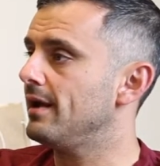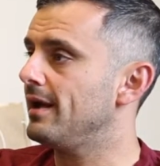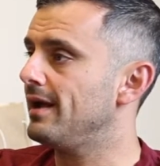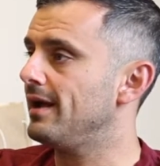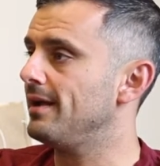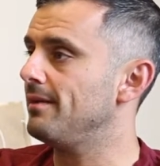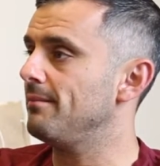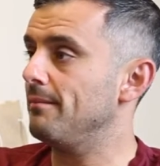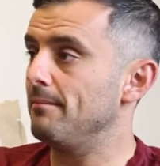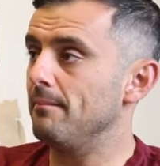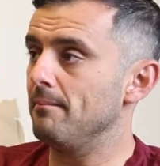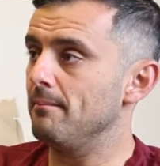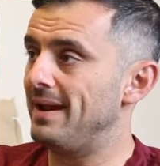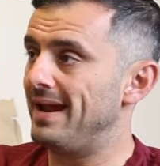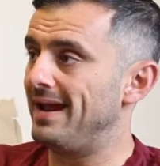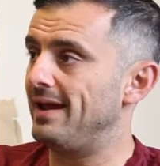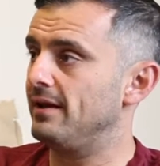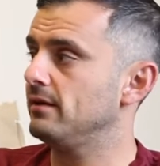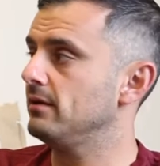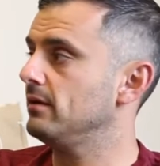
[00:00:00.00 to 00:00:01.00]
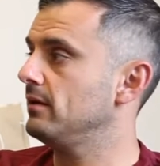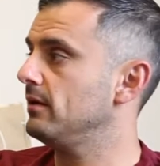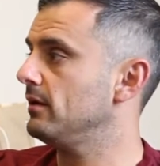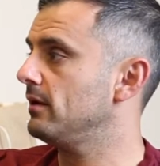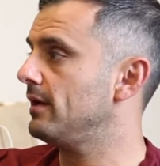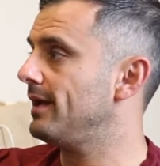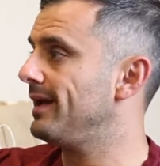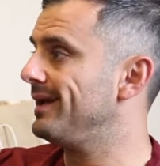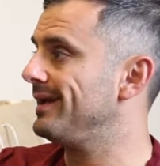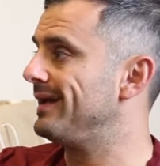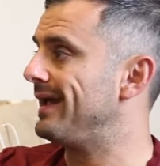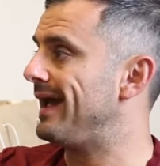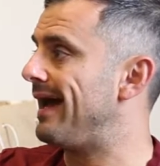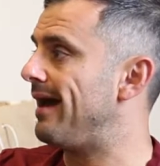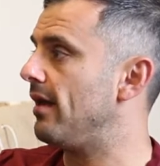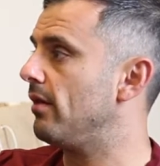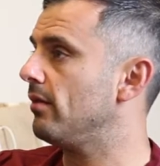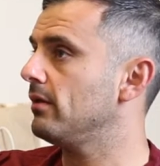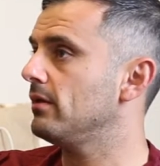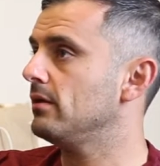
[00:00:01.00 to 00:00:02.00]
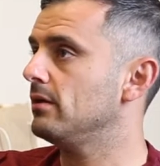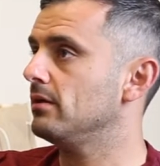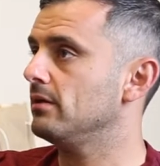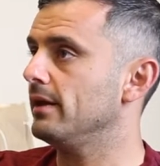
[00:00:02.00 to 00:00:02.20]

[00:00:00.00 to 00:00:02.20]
hey man, hey gal,